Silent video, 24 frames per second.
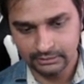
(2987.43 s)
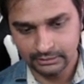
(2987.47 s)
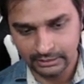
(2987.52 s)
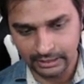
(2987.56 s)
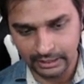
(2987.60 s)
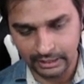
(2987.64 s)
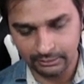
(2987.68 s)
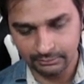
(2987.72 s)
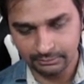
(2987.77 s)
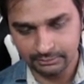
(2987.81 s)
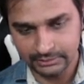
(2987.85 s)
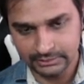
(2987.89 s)

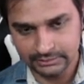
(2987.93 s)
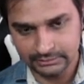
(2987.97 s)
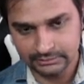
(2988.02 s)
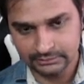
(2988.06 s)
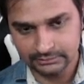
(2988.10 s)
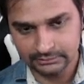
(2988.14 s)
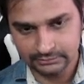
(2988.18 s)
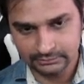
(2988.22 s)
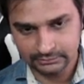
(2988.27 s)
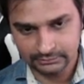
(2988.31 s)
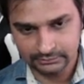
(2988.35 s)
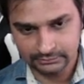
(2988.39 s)
have
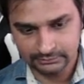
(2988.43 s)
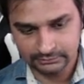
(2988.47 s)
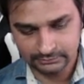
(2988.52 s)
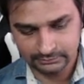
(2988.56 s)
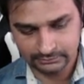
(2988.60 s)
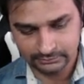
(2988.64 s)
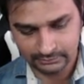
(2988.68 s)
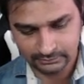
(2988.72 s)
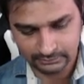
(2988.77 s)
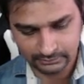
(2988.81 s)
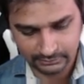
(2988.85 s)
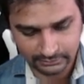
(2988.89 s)
patience.
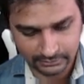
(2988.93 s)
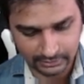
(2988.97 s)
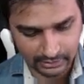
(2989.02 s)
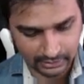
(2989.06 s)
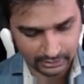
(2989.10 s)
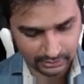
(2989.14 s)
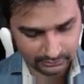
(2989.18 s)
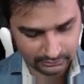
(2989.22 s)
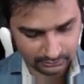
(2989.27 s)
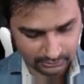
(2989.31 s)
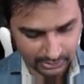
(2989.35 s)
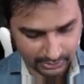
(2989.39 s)

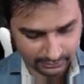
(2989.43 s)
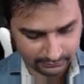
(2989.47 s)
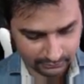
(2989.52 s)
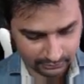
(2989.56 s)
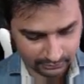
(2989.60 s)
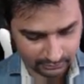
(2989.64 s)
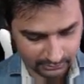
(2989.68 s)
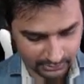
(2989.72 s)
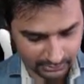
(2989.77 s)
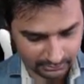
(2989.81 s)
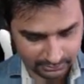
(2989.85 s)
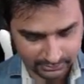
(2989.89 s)
You have
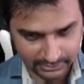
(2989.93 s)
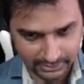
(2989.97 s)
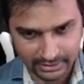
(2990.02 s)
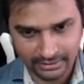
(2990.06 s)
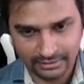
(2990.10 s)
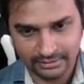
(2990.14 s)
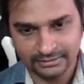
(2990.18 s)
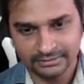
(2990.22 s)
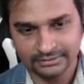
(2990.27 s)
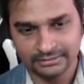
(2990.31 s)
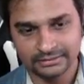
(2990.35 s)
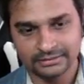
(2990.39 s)
all my
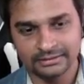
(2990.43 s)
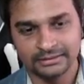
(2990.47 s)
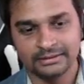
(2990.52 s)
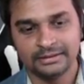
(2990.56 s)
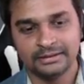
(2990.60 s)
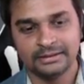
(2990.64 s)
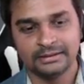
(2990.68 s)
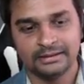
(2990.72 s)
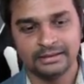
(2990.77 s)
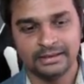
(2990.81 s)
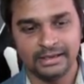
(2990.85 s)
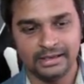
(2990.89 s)
prayers,
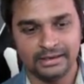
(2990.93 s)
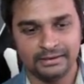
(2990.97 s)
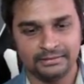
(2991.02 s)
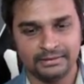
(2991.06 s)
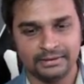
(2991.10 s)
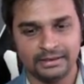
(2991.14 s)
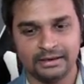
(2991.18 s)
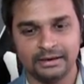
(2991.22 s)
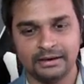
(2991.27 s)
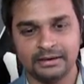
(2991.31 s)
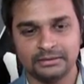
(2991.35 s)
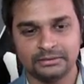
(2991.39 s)
and
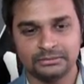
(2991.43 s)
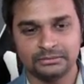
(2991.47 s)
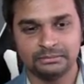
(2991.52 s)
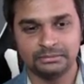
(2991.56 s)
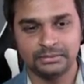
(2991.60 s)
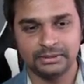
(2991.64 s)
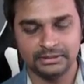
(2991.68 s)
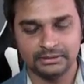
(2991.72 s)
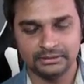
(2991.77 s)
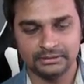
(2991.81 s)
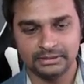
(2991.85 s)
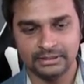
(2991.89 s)
regards,
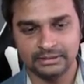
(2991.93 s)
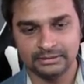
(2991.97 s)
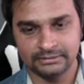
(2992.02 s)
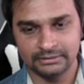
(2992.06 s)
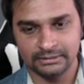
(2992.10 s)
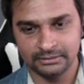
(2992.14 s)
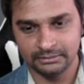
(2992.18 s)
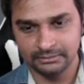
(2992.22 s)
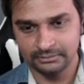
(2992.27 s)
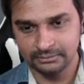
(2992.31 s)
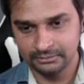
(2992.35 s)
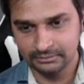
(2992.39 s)
but that's
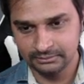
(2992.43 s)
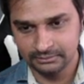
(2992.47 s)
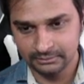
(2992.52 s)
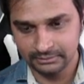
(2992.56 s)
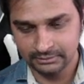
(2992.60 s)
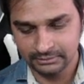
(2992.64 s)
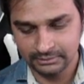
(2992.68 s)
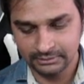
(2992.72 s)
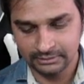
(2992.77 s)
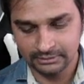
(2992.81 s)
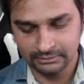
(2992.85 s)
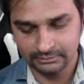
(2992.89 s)
how
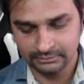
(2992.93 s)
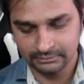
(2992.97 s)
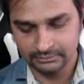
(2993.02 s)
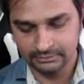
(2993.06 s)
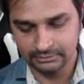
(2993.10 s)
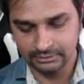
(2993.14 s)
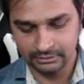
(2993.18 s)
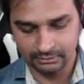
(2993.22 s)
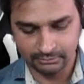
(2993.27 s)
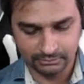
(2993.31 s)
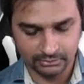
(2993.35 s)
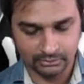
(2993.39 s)

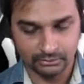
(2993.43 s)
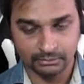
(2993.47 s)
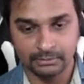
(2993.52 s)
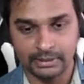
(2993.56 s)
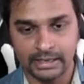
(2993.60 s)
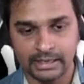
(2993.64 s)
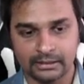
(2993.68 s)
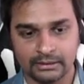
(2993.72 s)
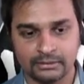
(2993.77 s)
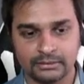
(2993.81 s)
the number of pack